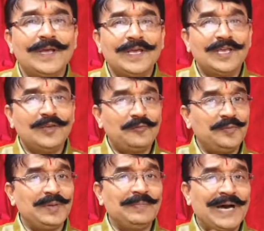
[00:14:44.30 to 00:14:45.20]
If
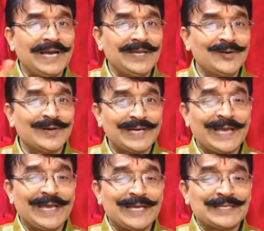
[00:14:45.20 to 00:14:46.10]
we buy on
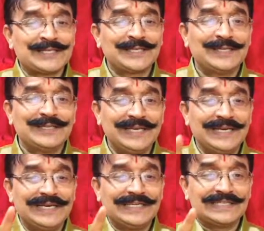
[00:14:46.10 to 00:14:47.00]
cash,
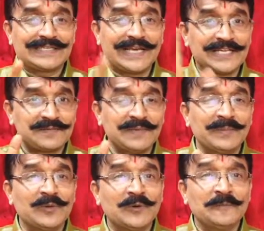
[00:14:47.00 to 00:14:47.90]
then it is cash
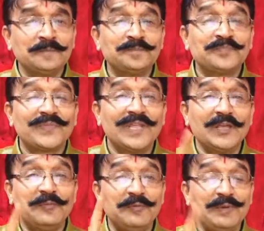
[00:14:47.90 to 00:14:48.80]
memo.
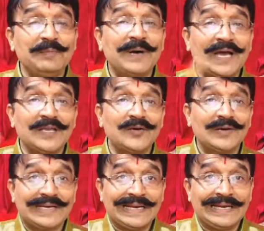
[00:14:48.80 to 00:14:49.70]
If we buy
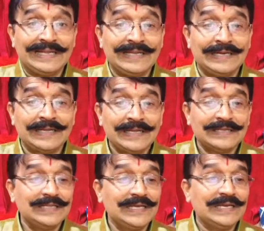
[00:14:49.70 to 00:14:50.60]
on credit,
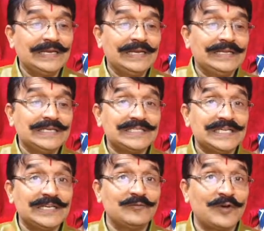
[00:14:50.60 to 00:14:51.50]
then it is
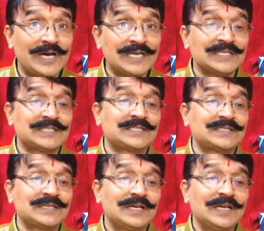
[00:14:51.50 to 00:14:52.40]

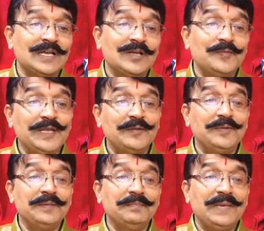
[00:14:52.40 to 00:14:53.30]
invoice. When
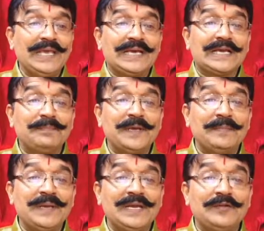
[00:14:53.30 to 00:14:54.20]
we make a
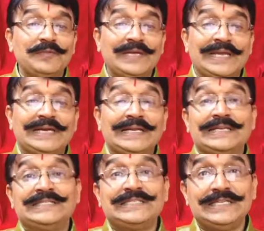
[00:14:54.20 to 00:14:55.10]
payment, we get a
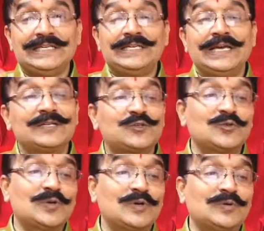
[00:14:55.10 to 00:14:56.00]
receipt and
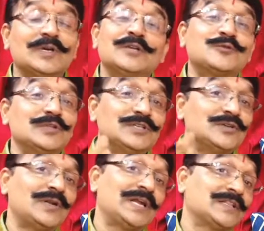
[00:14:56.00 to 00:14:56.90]
so on. So these
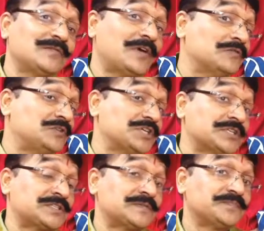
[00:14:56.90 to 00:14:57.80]
all are the
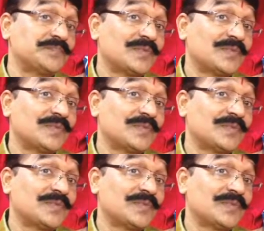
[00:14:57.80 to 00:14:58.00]
vouchers.